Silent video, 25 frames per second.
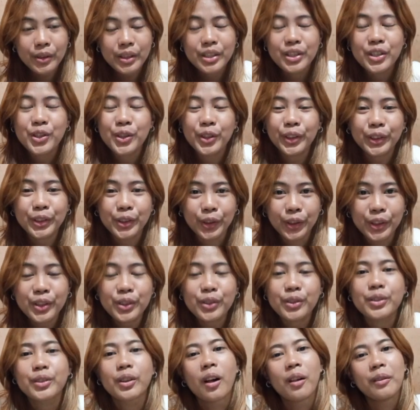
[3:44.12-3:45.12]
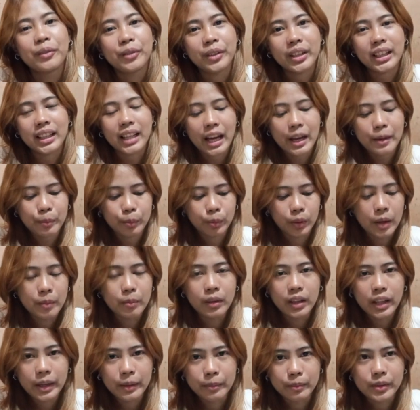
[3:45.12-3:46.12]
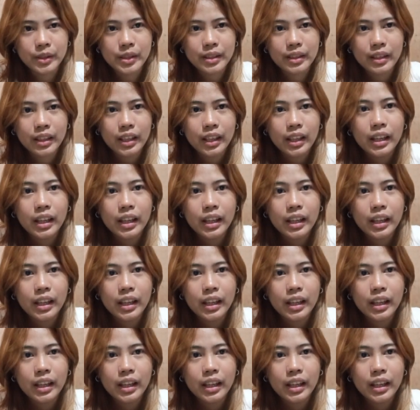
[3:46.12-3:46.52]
it's your turn to solve real life problems.